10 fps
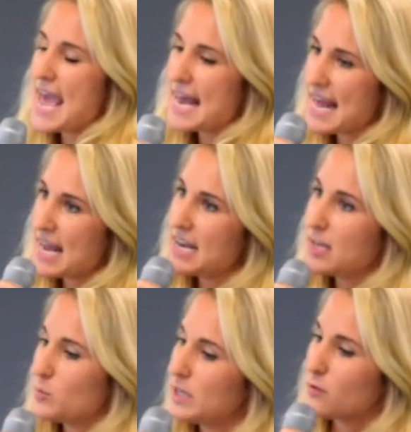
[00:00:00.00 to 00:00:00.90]
and then
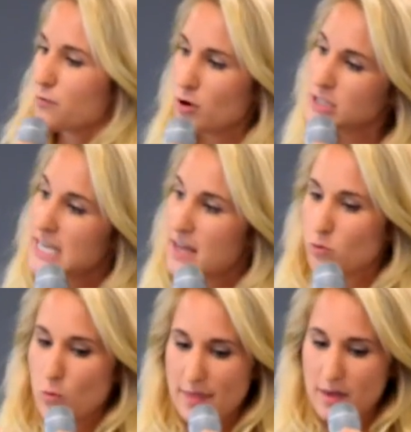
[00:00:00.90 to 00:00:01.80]
it'd be the front
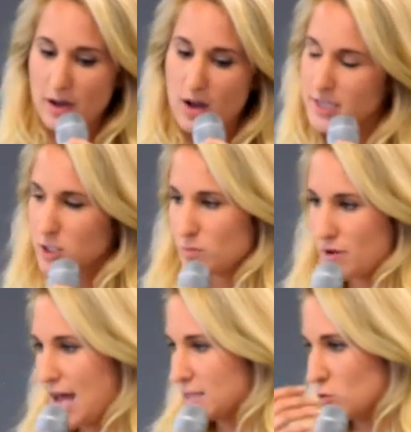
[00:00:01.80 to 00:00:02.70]
end where the customer
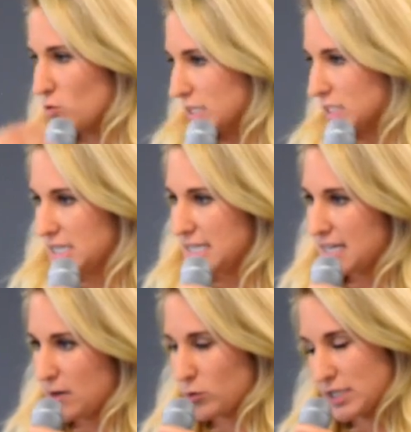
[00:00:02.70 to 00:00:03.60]
has all his
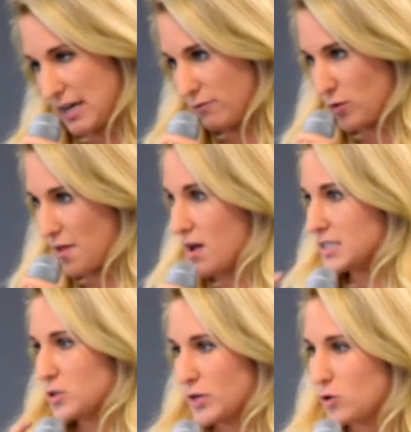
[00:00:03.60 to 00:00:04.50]
details saved with
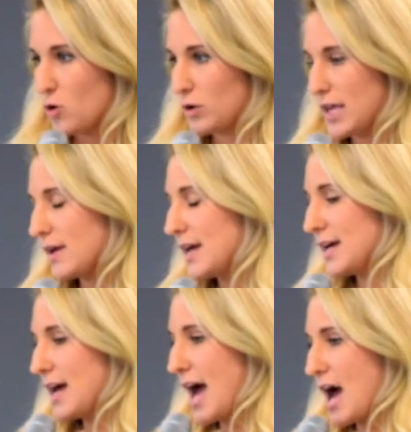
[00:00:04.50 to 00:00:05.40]
us, so he can only
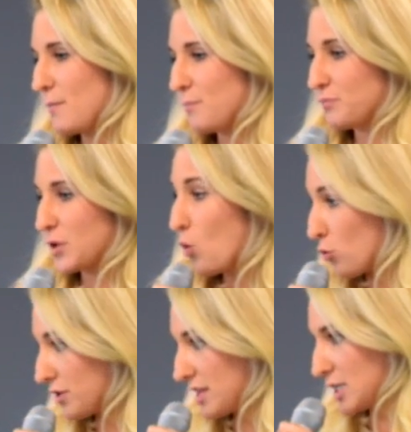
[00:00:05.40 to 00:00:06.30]
um,
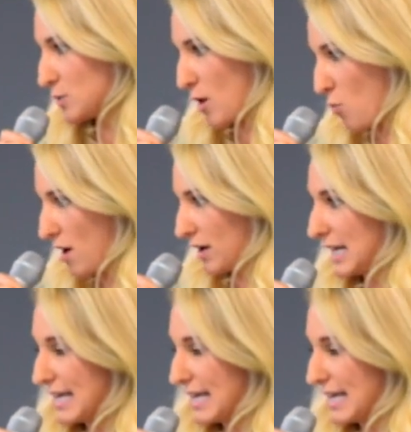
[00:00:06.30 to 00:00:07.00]
order things by one